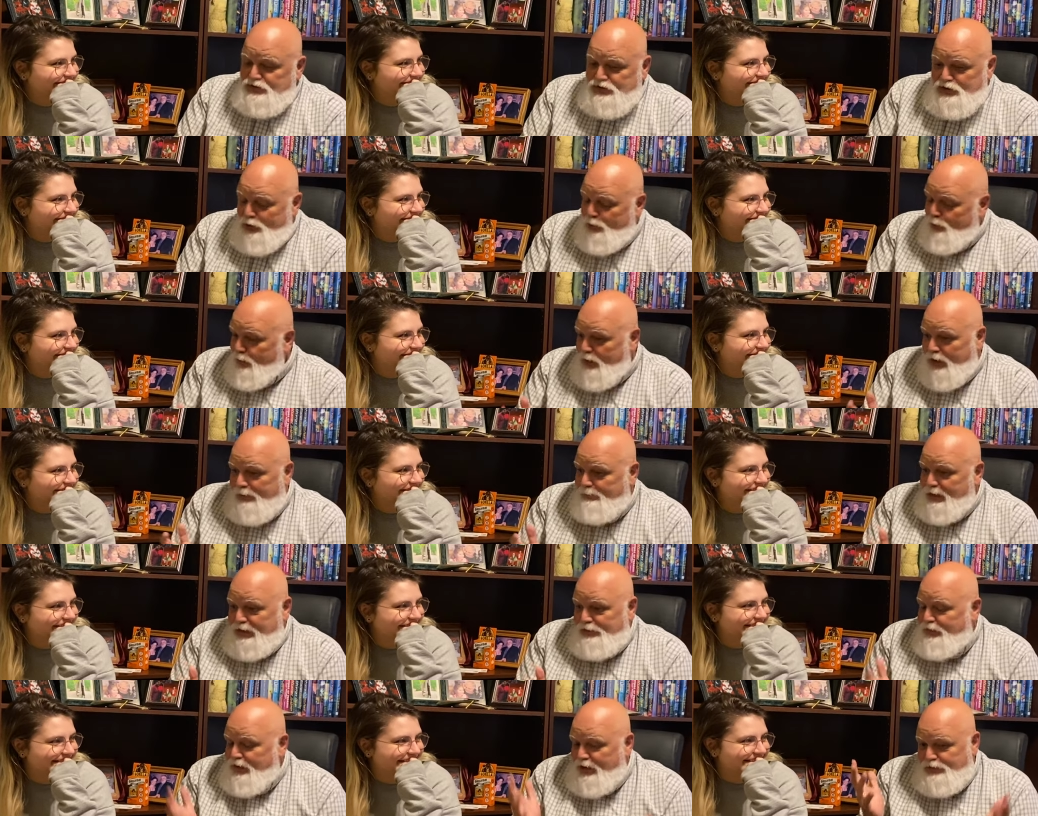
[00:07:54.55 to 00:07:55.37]
Speaker 1: So, I
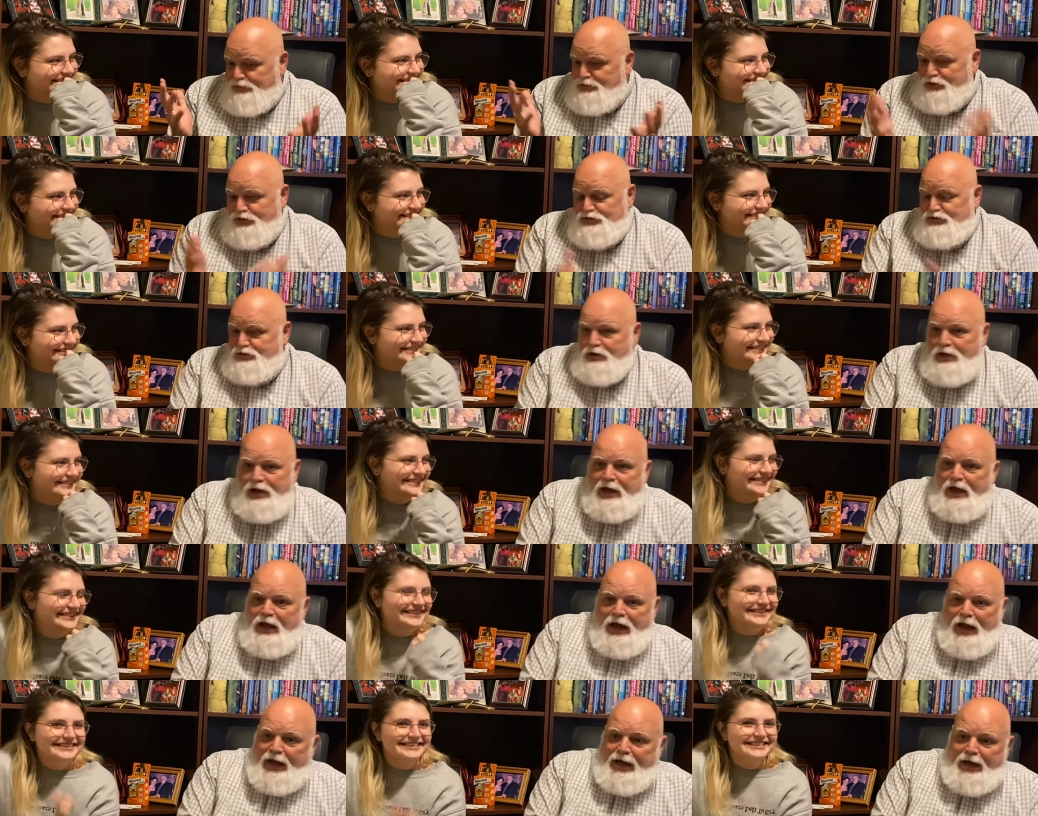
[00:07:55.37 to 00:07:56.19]
mean, they're just,
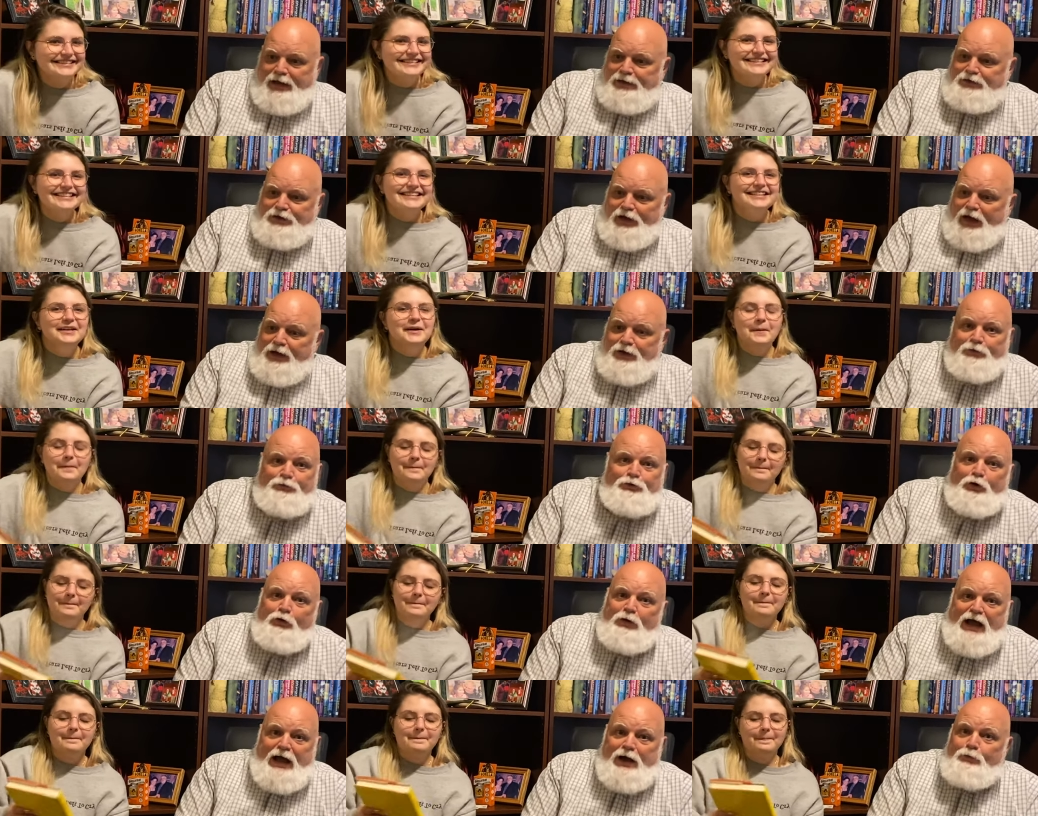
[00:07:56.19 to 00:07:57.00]
I, I don't
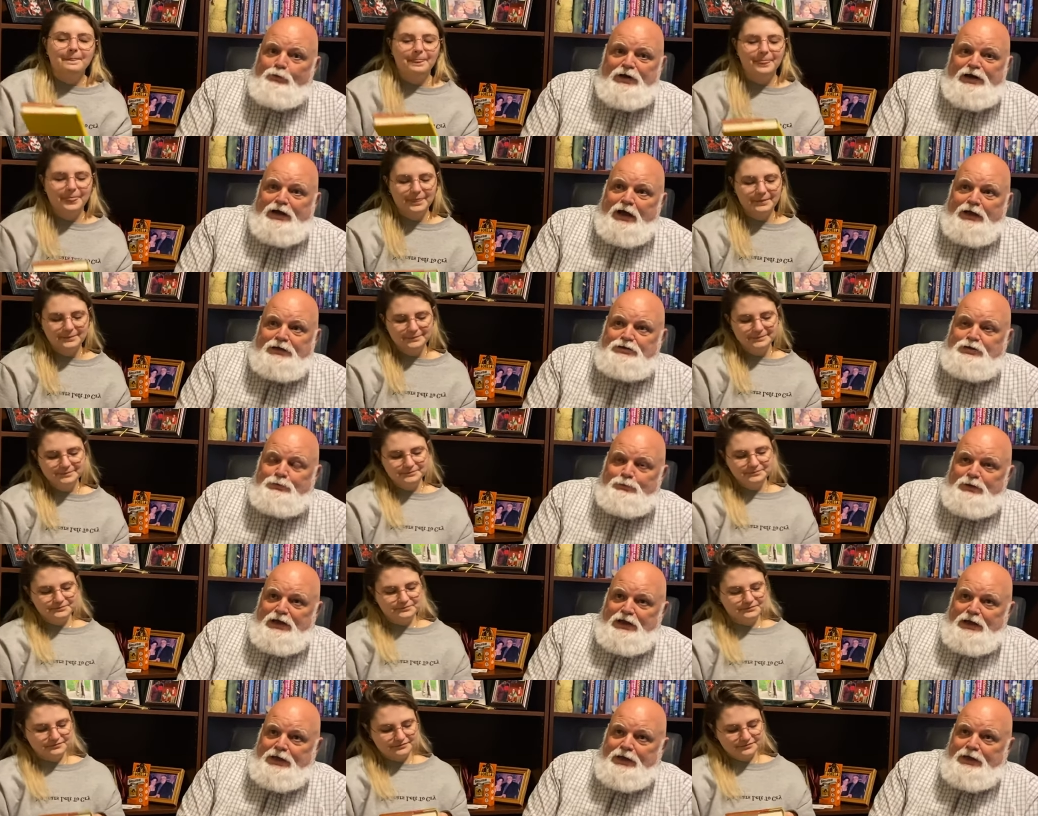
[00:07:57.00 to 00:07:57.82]
know how we got to
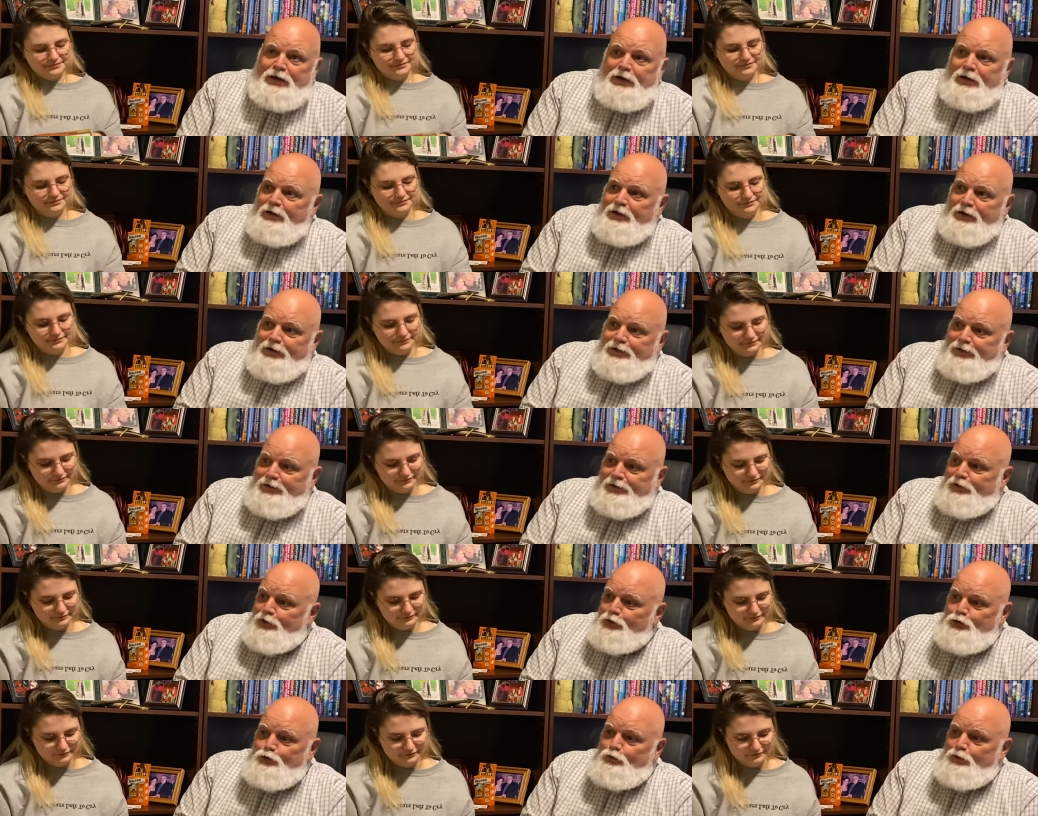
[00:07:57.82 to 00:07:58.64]
be
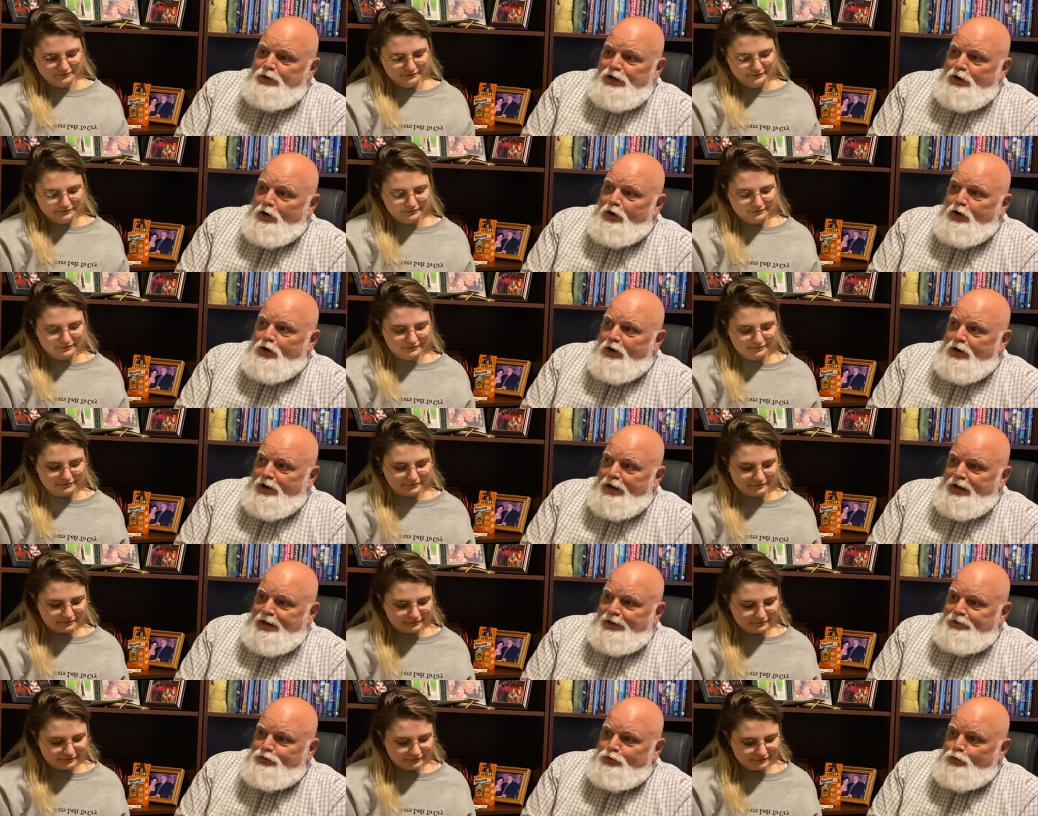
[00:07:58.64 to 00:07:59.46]
uh, who we
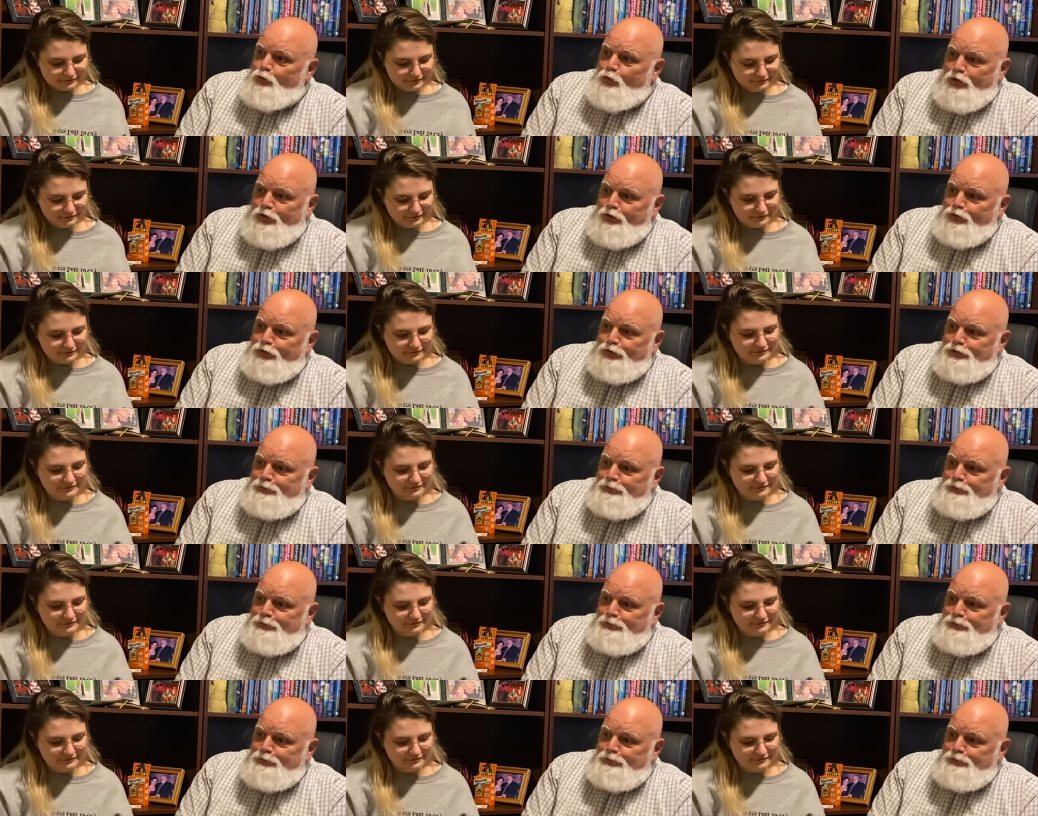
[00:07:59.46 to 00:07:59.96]
are in the world,